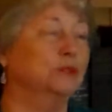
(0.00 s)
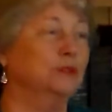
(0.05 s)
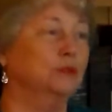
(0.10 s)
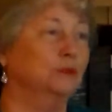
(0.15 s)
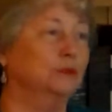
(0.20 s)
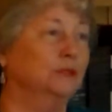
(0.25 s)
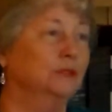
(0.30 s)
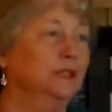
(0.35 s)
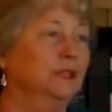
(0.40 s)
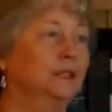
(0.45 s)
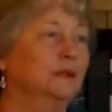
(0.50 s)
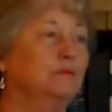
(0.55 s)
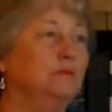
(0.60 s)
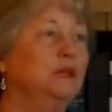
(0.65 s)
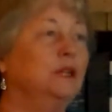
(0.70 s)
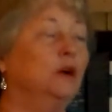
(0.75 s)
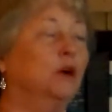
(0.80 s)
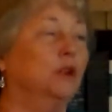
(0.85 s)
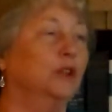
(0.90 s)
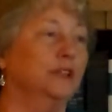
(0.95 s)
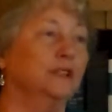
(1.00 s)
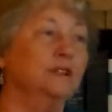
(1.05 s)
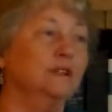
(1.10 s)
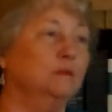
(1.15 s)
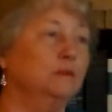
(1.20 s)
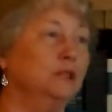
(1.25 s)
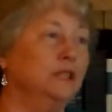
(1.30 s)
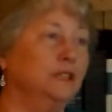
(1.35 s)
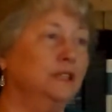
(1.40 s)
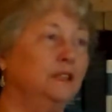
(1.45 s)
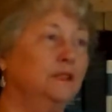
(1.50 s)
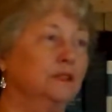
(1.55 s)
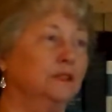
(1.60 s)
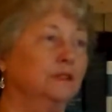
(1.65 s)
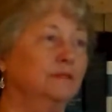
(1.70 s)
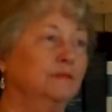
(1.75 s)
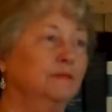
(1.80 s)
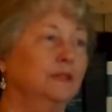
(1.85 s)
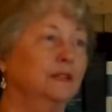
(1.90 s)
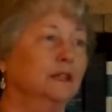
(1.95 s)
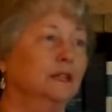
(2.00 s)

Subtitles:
to be all it can be either.